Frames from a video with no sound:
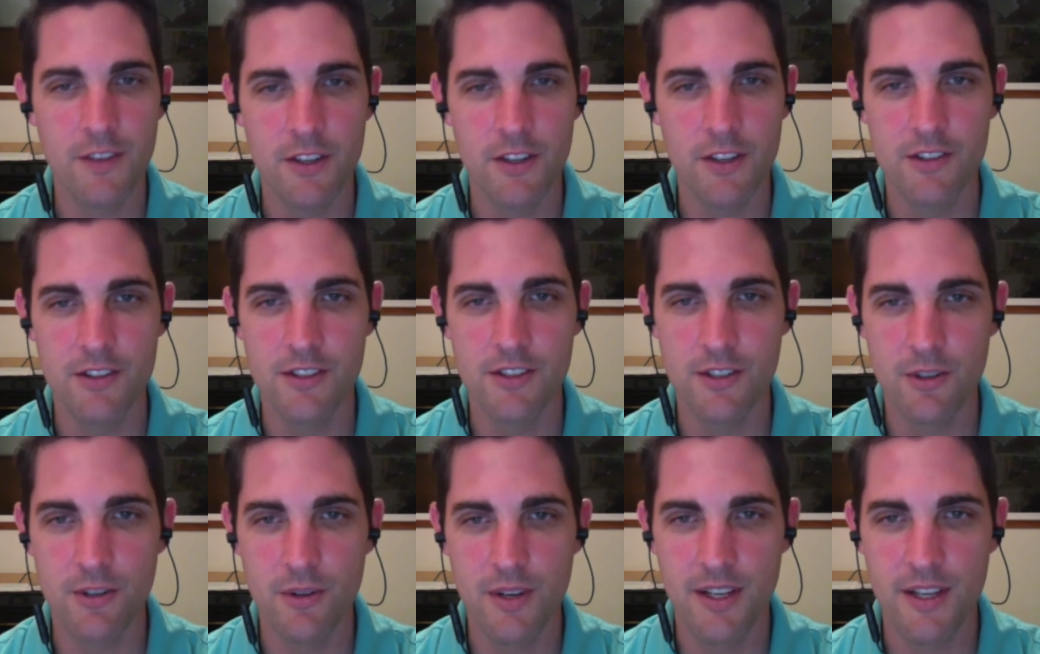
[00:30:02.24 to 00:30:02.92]
to
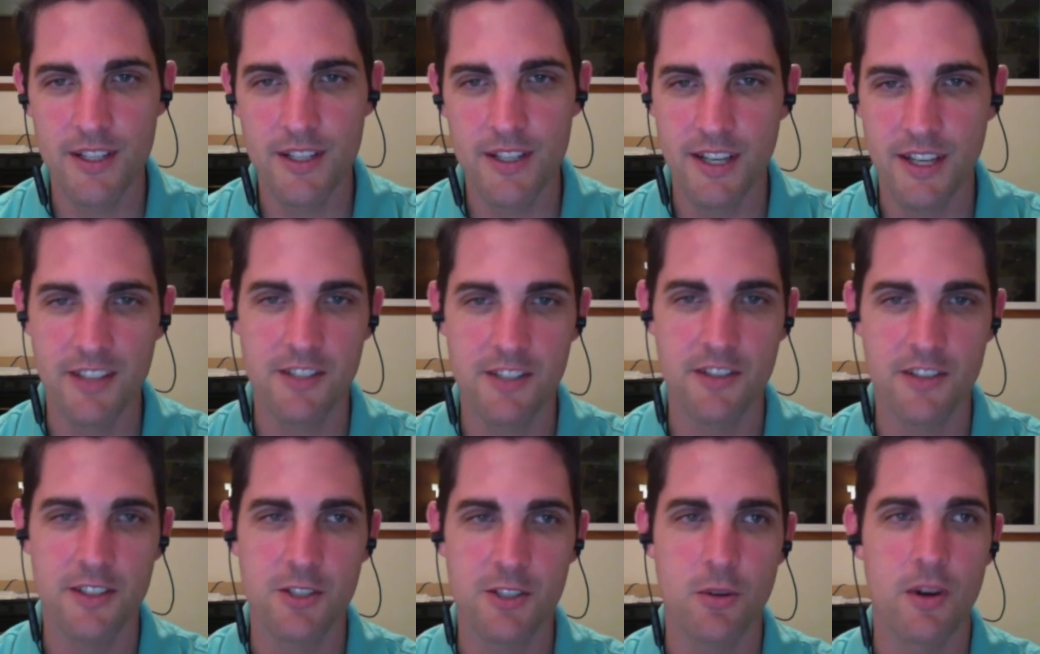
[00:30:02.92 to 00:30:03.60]
do is
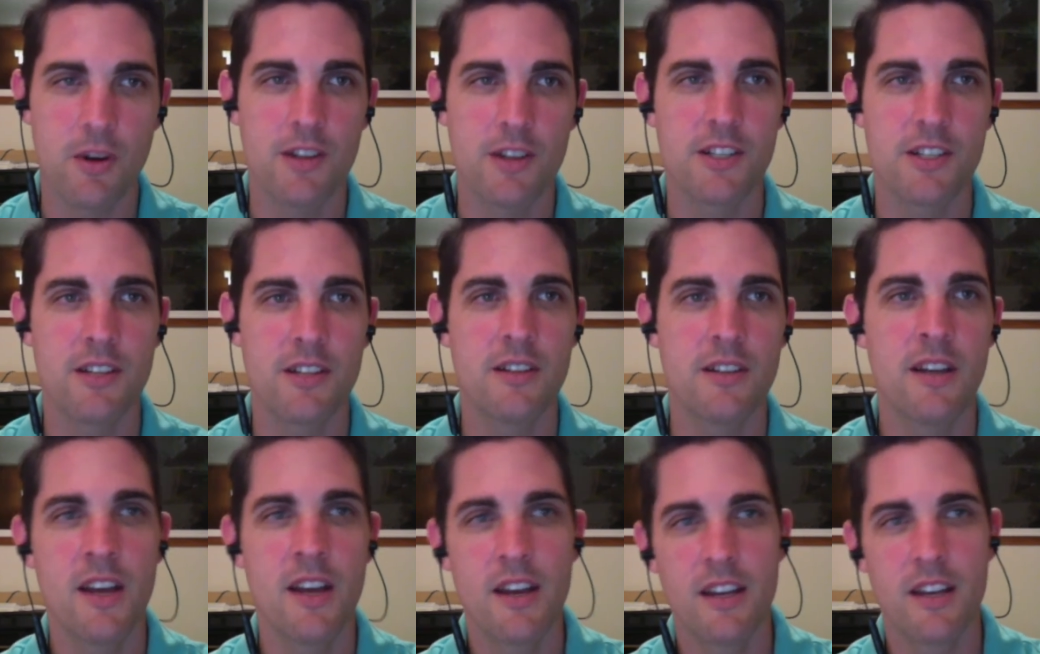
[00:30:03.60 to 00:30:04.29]
answer this
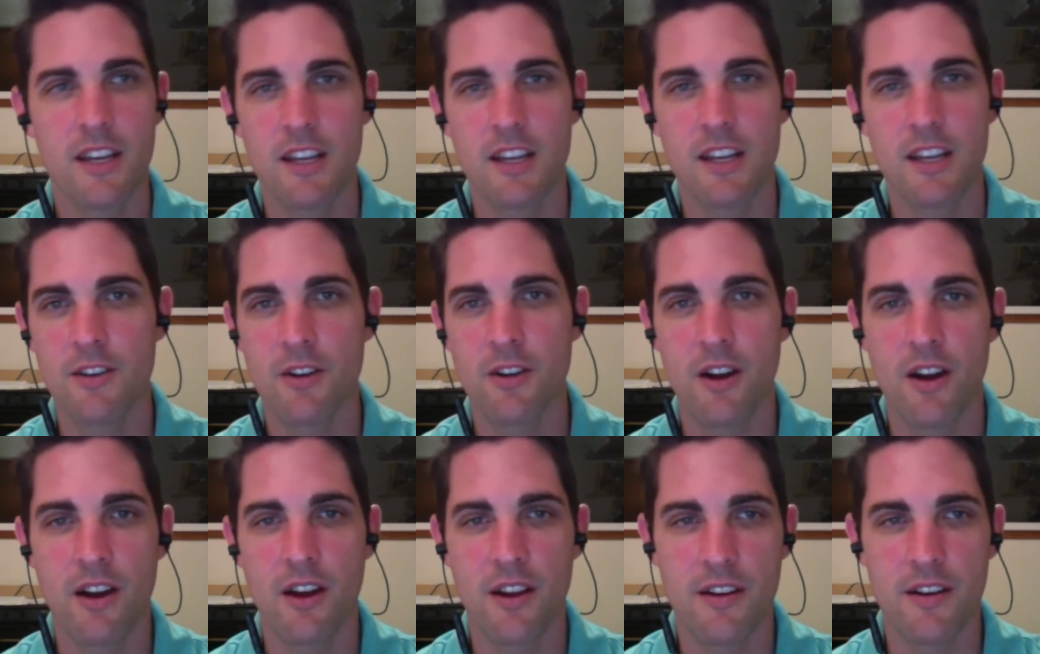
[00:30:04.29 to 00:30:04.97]
question either
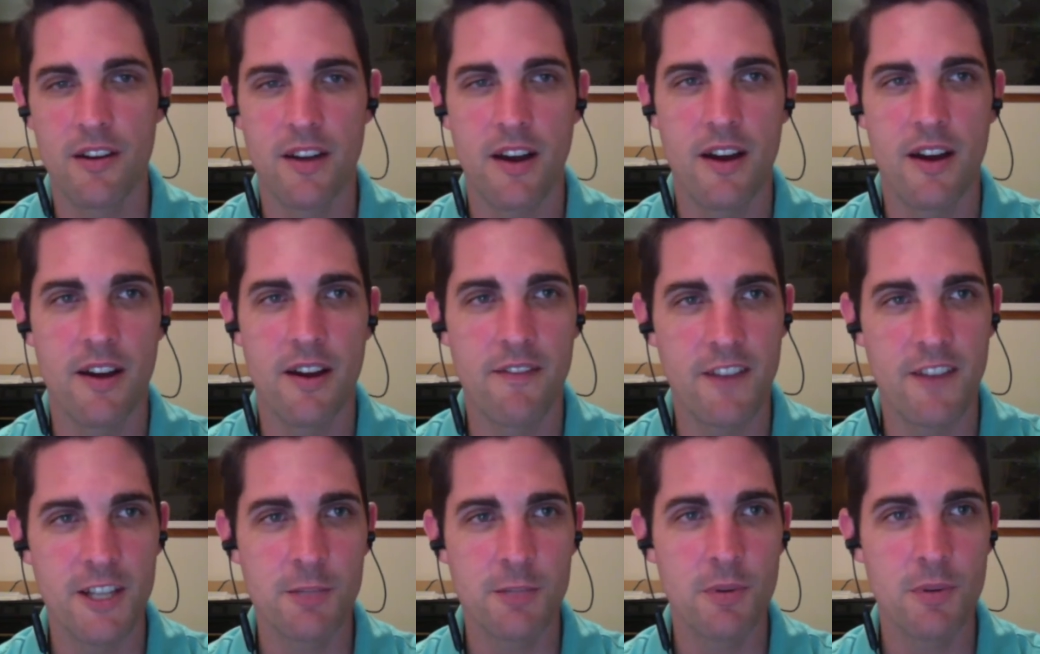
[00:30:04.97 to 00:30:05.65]
on
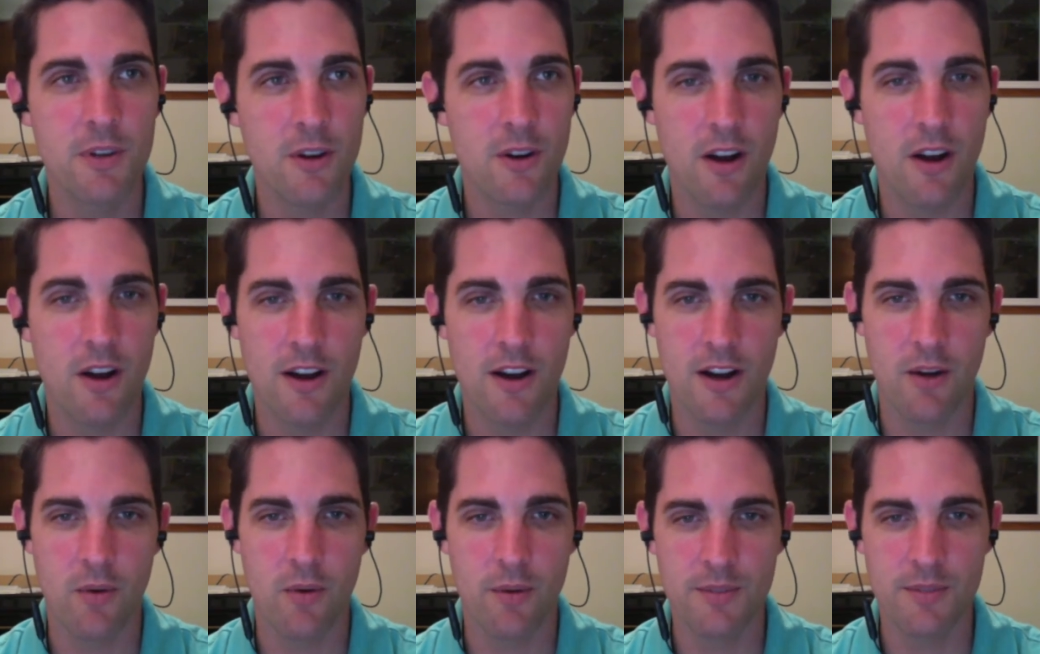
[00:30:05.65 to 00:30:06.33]
Facebook or on
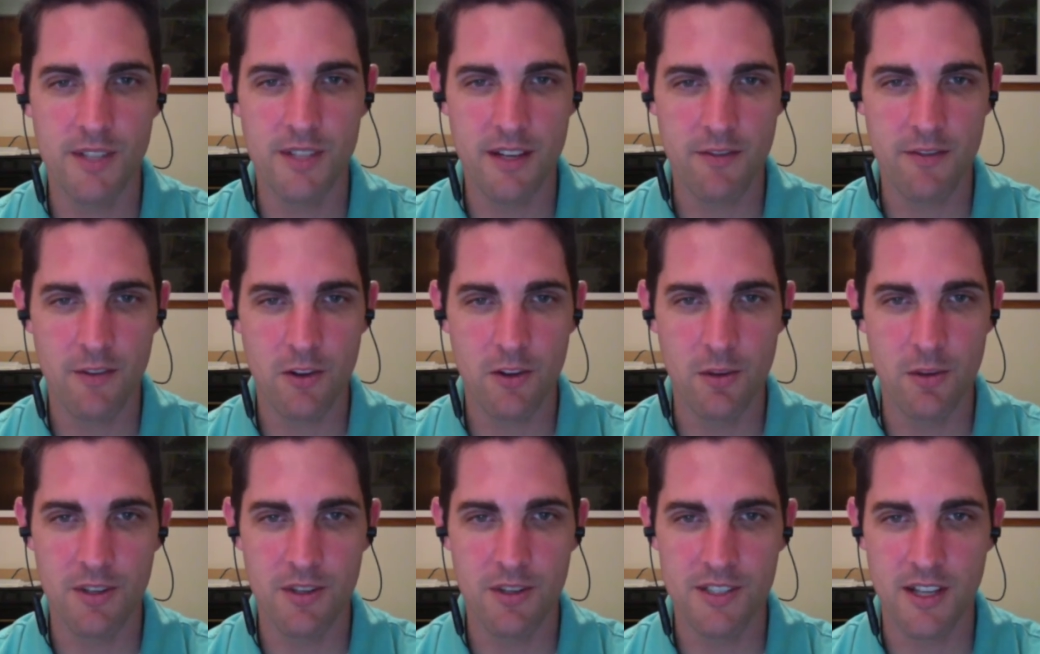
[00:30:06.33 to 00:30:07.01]
our website,
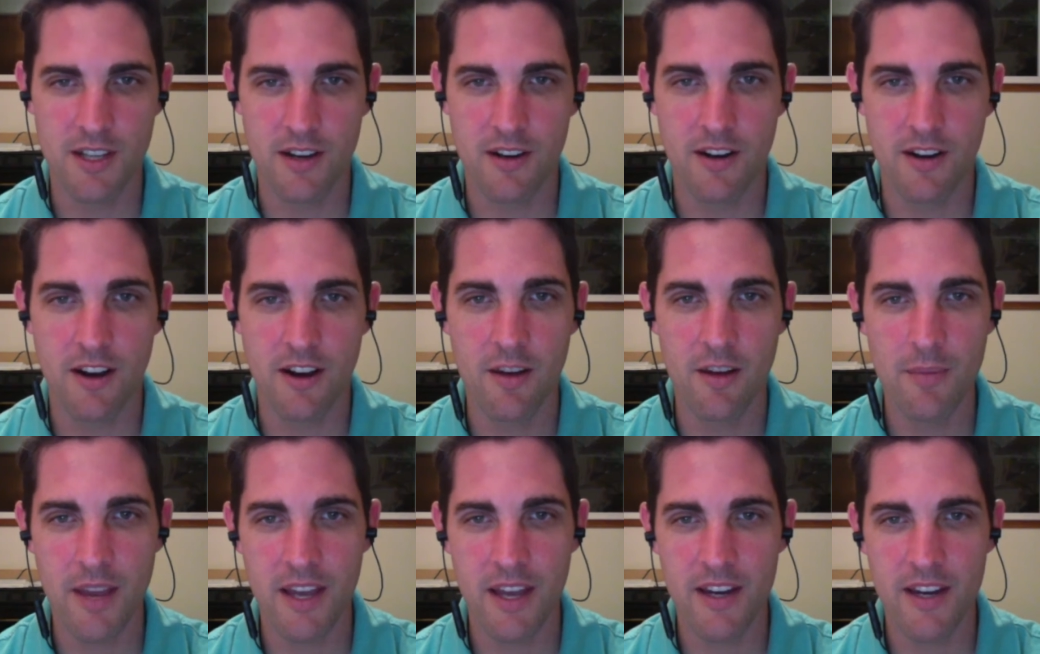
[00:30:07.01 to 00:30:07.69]

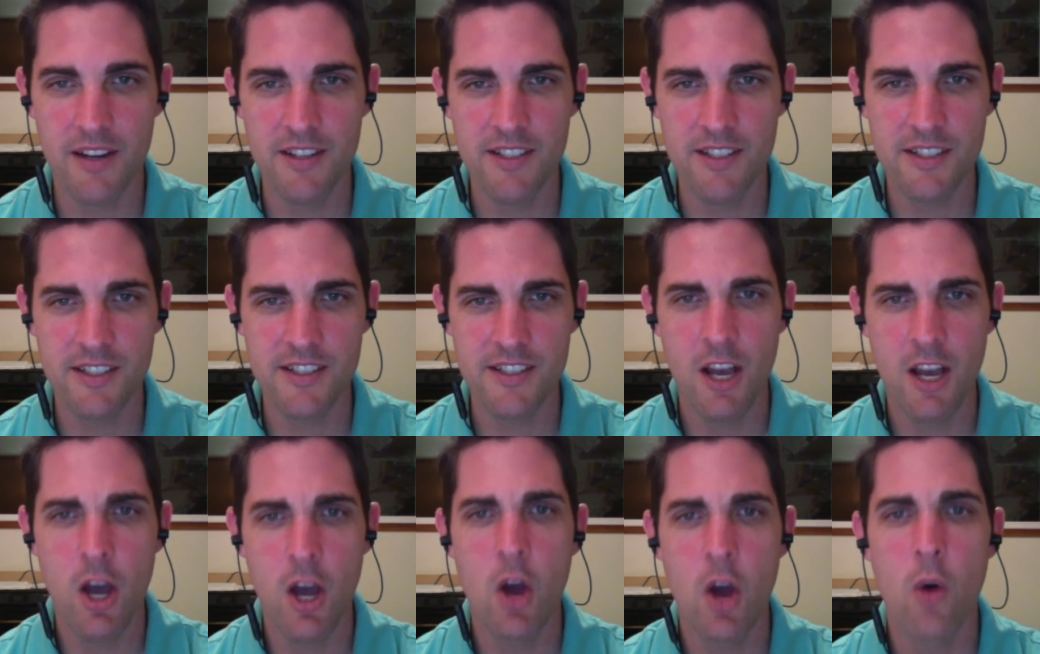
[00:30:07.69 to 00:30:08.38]
furlorose.com. And it is,
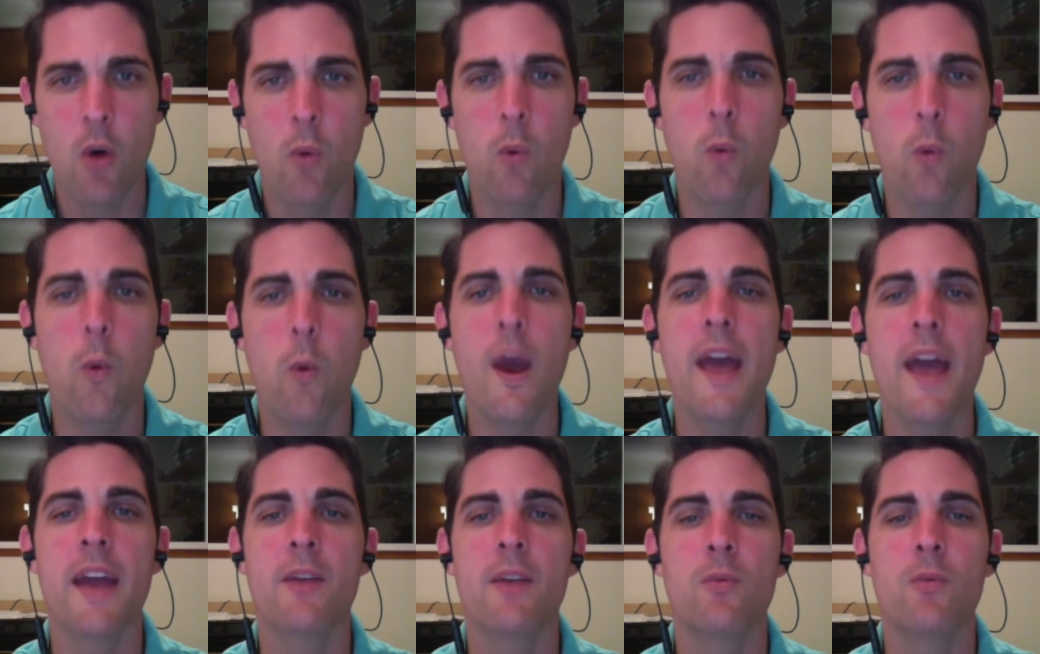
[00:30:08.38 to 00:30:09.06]

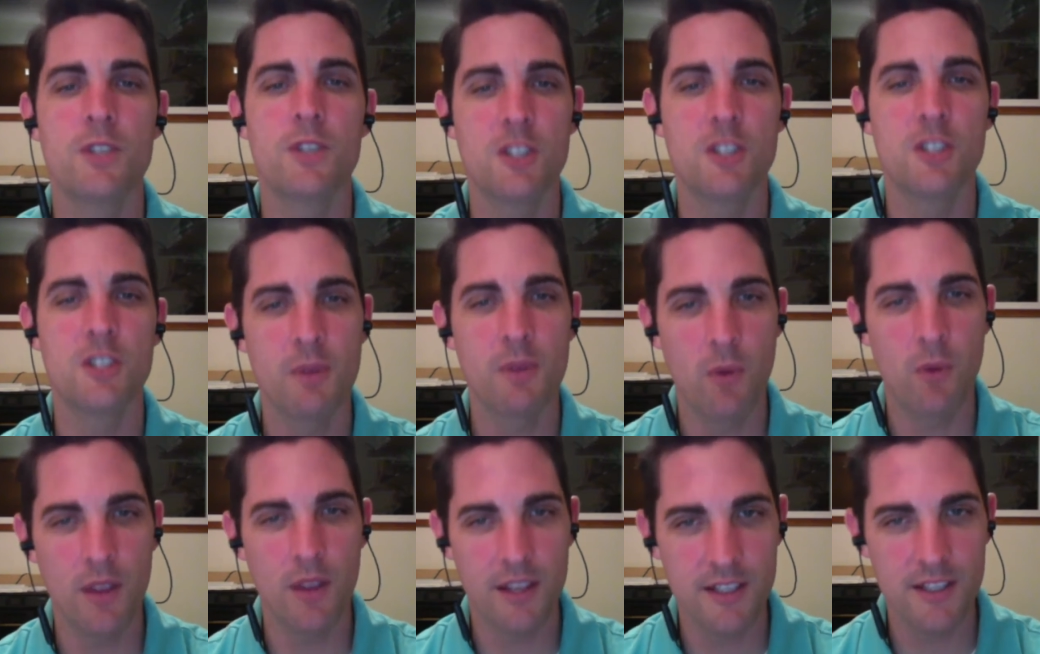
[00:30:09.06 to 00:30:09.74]
when would you be
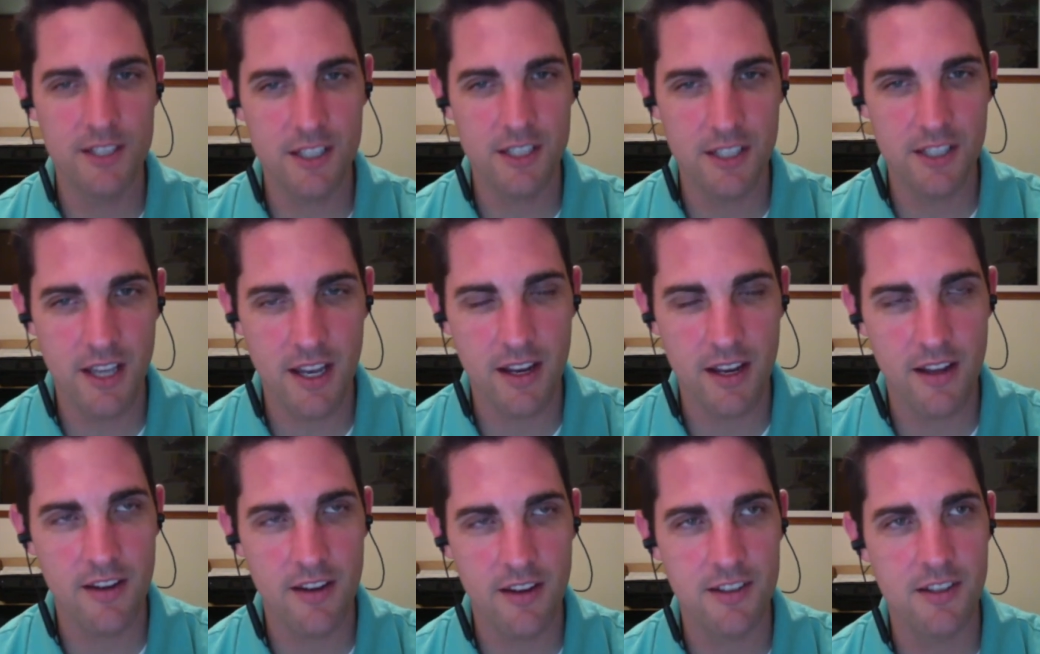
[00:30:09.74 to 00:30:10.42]
willing to get
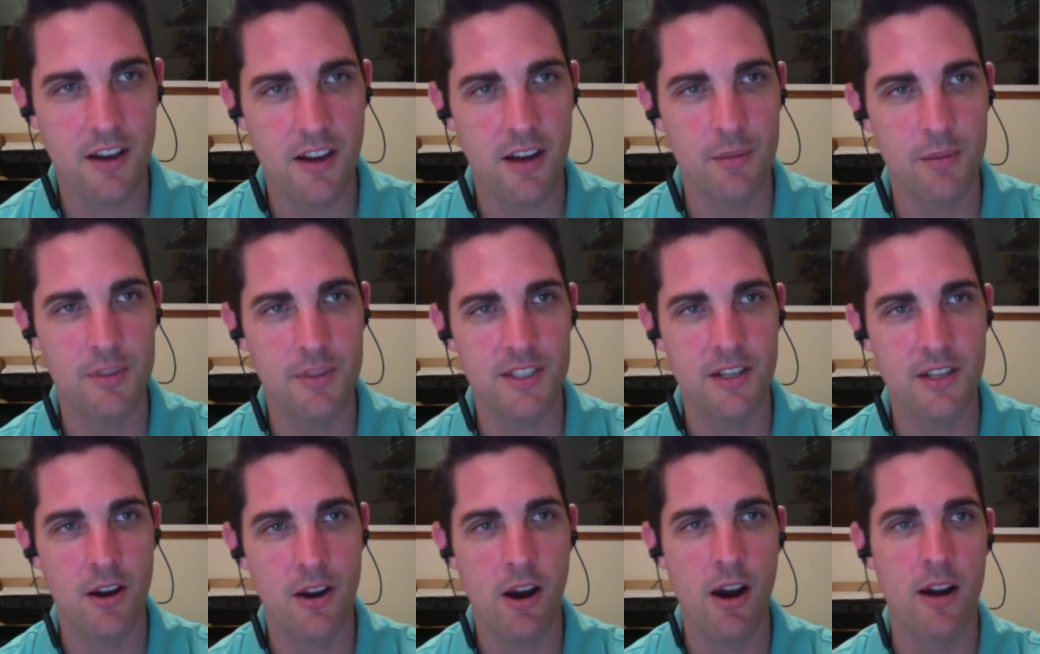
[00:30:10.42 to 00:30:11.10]
an autonomous
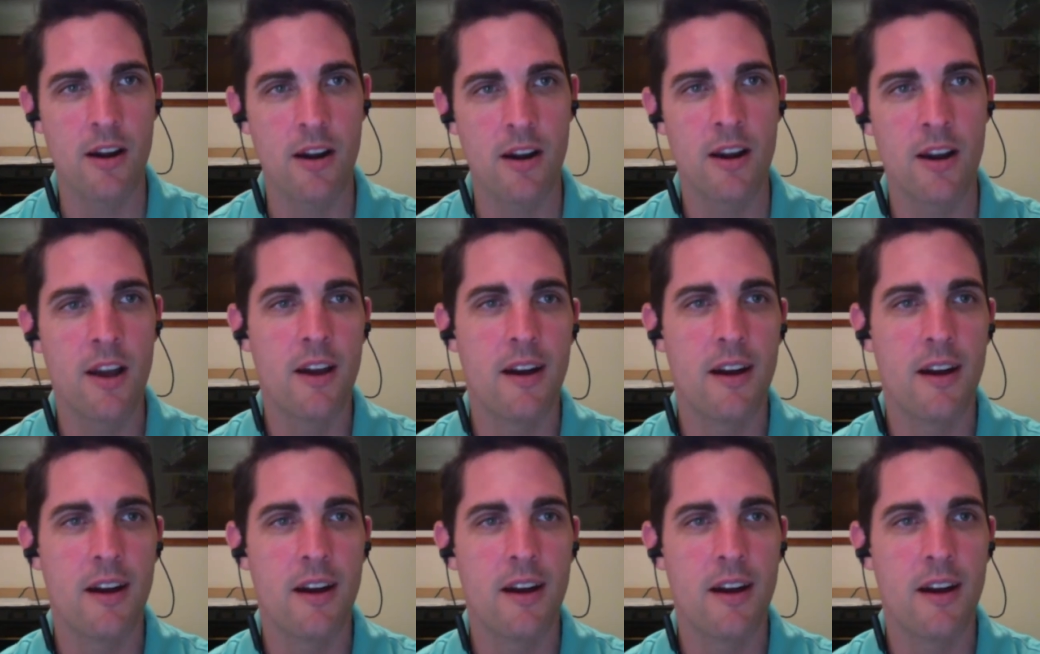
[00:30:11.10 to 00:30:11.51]
car?